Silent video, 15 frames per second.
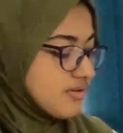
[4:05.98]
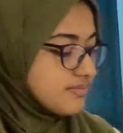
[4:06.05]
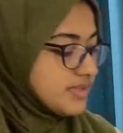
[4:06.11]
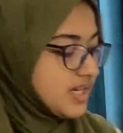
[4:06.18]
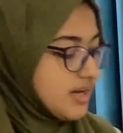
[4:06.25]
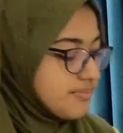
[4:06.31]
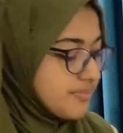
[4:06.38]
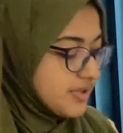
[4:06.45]

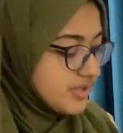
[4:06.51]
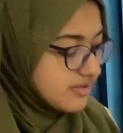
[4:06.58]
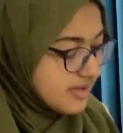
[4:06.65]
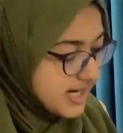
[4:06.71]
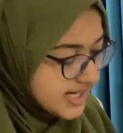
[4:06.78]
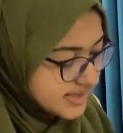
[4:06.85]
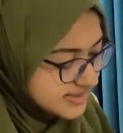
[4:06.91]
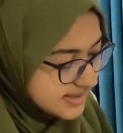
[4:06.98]
the upper
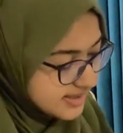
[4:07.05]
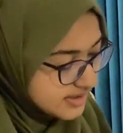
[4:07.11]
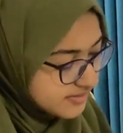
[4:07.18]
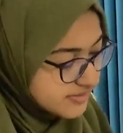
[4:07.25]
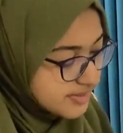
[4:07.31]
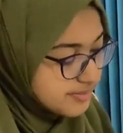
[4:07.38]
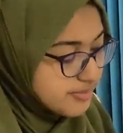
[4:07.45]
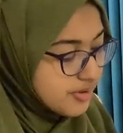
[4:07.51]
right side
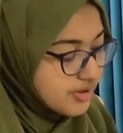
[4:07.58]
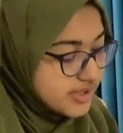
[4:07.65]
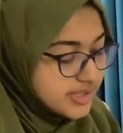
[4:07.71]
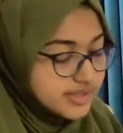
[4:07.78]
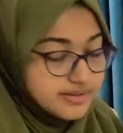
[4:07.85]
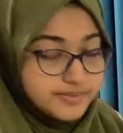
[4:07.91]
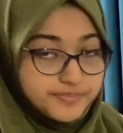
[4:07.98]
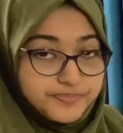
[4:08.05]
of the
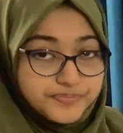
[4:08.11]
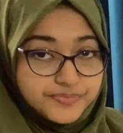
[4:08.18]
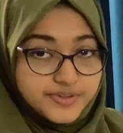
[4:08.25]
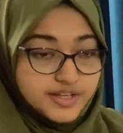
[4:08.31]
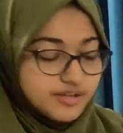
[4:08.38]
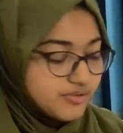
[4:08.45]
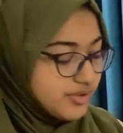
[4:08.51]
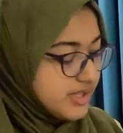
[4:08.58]
body.
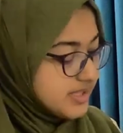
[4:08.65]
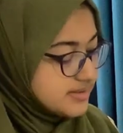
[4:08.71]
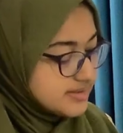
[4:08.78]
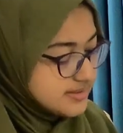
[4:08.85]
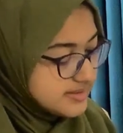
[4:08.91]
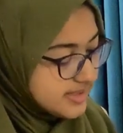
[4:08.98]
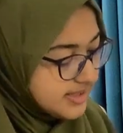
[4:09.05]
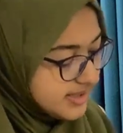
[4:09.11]
We can
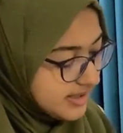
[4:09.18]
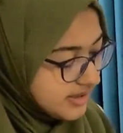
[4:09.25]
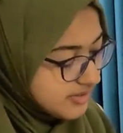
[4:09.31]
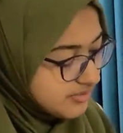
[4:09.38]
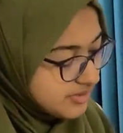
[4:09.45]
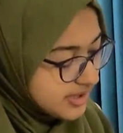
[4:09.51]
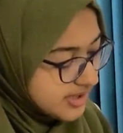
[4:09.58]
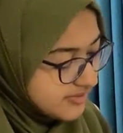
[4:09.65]
see here
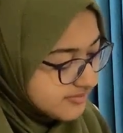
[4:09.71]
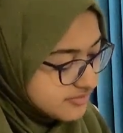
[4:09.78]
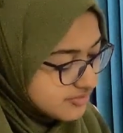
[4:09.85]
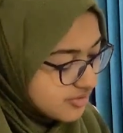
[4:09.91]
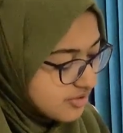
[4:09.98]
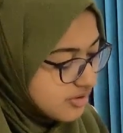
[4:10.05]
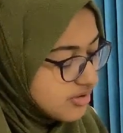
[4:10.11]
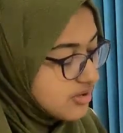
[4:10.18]
we have
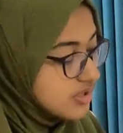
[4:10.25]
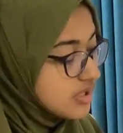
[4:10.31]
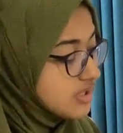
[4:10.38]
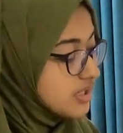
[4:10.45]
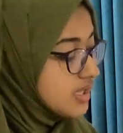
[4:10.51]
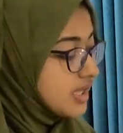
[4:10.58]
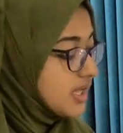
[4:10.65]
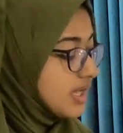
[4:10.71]
draw.
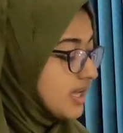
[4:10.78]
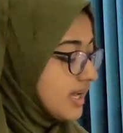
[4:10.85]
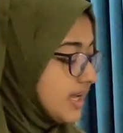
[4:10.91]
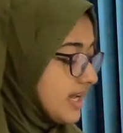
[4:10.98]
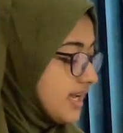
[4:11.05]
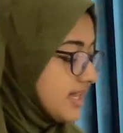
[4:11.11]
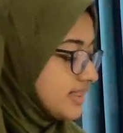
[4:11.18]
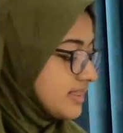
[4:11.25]

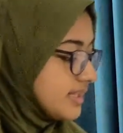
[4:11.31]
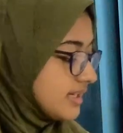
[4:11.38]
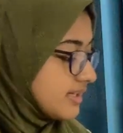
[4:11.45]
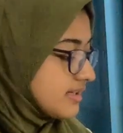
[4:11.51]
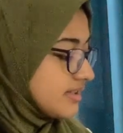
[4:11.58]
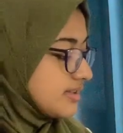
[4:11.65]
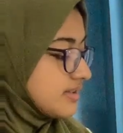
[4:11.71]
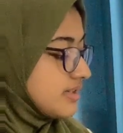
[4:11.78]
And
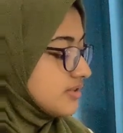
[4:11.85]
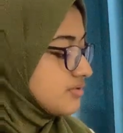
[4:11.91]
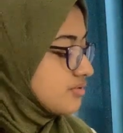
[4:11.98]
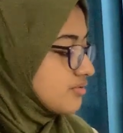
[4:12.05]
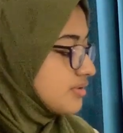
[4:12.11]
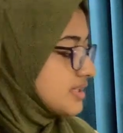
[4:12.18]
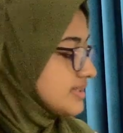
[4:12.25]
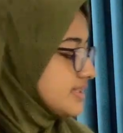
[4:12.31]
then the
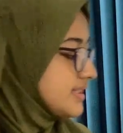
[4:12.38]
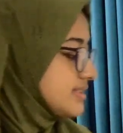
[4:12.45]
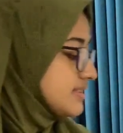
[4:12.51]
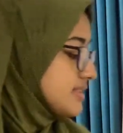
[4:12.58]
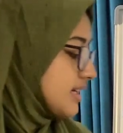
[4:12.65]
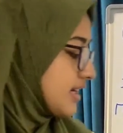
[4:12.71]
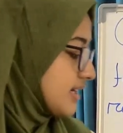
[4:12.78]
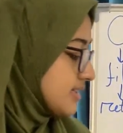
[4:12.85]
thoracic
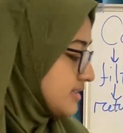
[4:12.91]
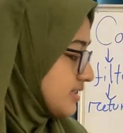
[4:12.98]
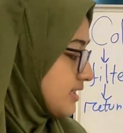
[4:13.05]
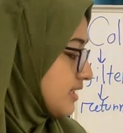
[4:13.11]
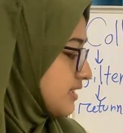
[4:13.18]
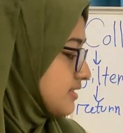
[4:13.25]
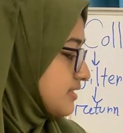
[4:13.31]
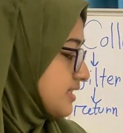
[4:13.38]
duct
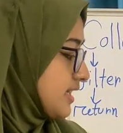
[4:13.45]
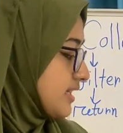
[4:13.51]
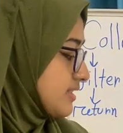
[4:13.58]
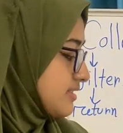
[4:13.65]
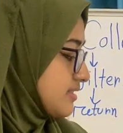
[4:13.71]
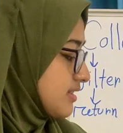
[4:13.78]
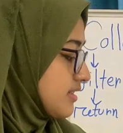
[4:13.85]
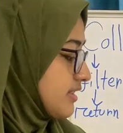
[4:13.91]

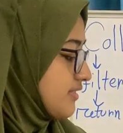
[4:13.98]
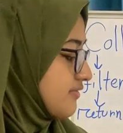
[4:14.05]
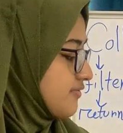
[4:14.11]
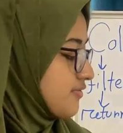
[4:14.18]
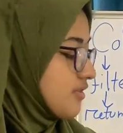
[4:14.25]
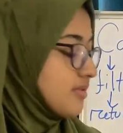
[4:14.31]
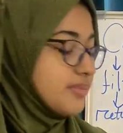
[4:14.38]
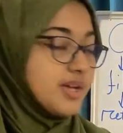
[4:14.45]
takes the lymph
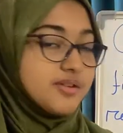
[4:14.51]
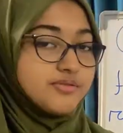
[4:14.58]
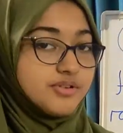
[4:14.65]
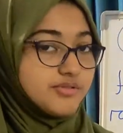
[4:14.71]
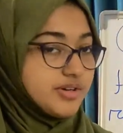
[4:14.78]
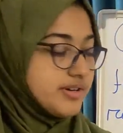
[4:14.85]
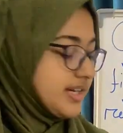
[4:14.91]
from everywhere